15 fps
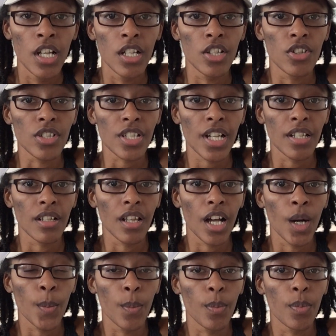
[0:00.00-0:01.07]
your channel
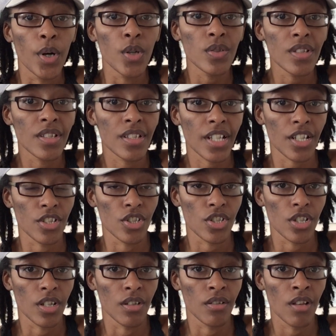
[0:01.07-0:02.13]
about
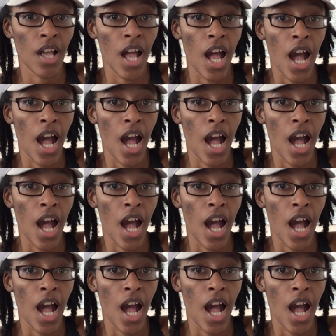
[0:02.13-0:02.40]
section,